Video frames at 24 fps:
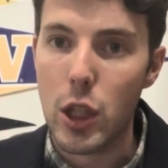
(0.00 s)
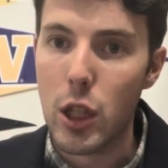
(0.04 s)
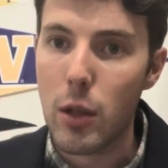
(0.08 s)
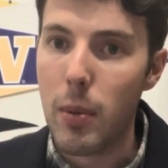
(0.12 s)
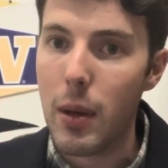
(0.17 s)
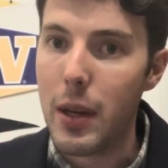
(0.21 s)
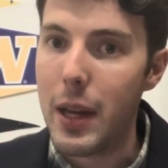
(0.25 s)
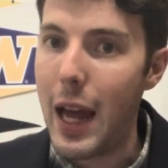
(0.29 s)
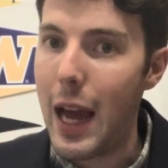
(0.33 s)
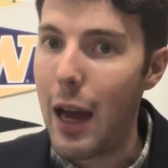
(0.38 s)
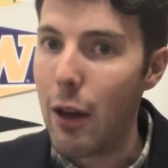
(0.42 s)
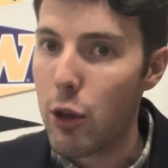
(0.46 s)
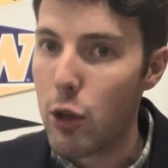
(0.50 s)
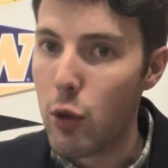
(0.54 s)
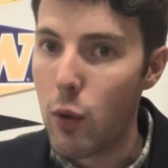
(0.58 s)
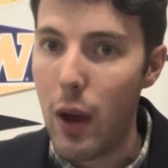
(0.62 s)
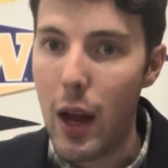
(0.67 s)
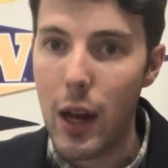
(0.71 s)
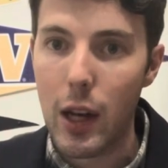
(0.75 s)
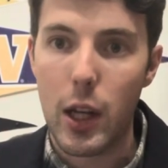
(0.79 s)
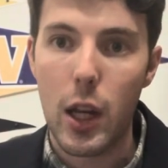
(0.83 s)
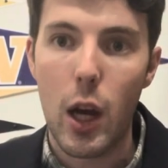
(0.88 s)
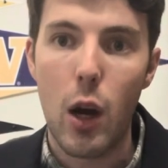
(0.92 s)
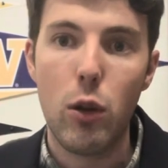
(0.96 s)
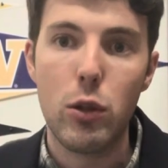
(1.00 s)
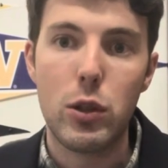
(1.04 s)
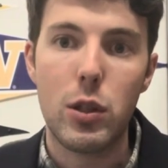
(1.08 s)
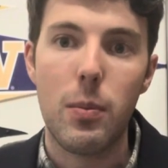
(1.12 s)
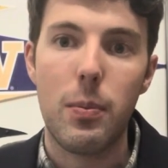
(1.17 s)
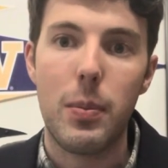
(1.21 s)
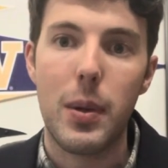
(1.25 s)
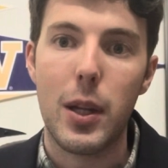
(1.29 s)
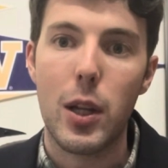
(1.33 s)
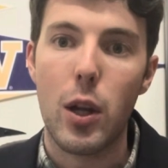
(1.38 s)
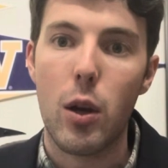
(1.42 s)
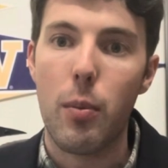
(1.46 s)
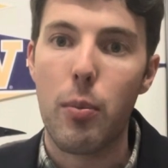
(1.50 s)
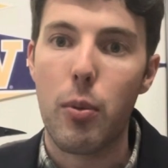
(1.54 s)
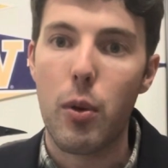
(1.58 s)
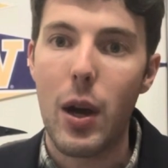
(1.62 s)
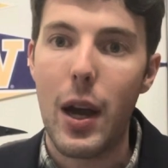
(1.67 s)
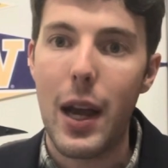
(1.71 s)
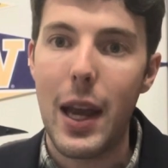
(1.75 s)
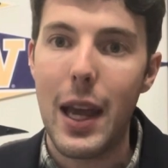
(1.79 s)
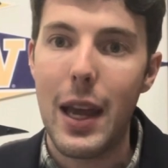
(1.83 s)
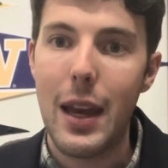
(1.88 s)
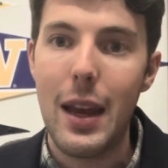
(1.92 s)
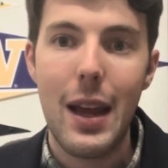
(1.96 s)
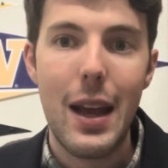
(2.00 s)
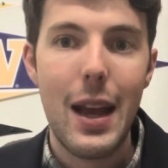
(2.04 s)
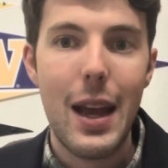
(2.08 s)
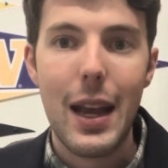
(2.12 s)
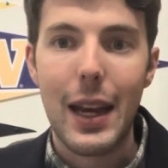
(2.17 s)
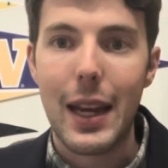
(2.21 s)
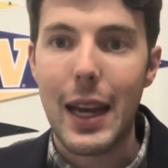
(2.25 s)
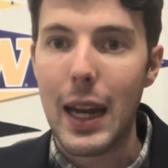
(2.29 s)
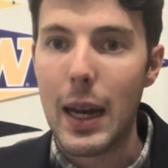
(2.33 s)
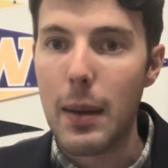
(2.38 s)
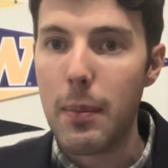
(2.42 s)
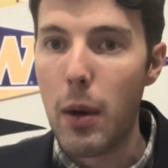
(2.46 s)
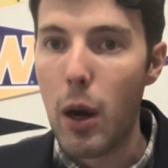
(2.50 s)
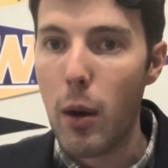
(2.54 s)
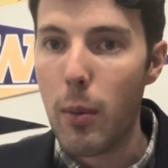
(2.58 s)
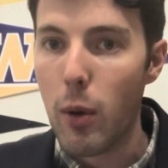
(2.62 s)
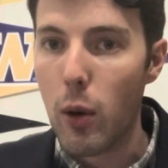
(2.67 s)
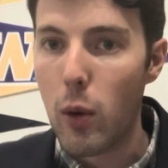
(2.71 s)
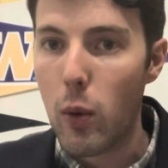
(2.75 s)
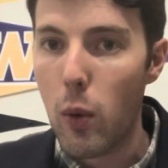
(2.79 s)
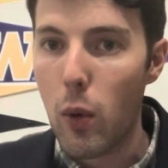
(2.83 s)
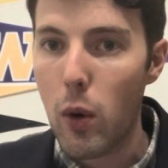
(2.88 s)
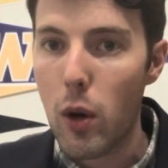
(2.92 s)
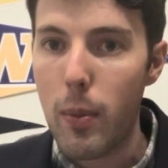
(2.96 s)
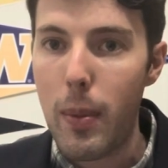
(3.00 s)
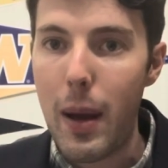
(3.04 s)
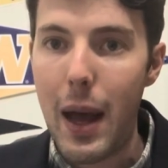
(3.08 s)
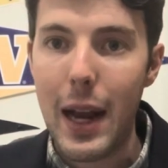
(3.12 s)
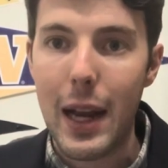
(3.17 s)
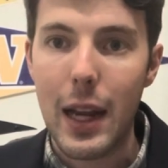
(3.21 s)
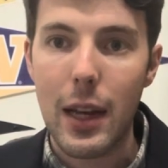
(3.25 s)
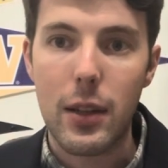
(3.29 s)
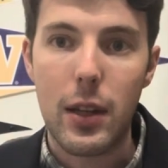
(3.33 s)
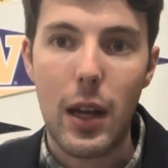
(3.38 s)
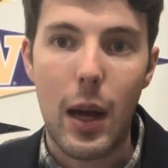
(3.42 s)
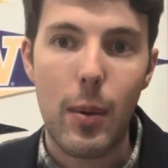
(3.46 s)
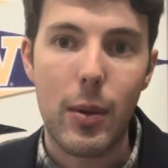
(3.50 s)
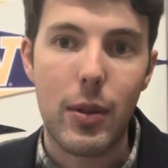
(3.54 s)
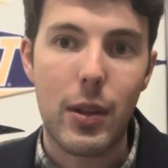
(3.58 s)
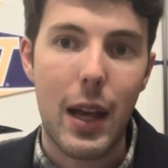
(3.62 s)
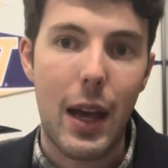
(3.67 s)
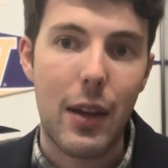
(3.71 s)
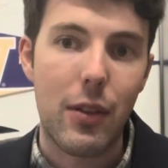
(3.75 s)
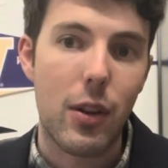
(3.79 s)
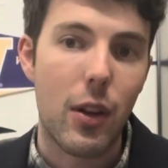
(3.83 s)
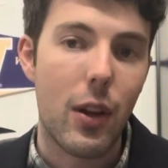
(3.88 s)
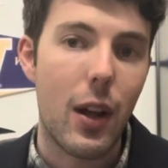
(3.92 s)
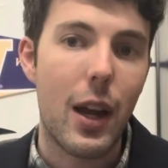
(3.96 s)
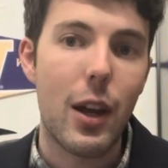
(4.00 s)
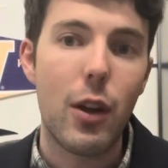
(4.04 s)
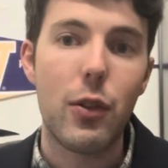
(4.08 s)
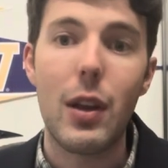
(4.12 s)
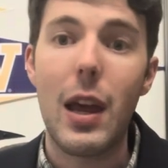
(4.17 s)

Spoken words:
but now new head coach in Bill O'Brien got a mobile quarterback in Thomas Castellanos,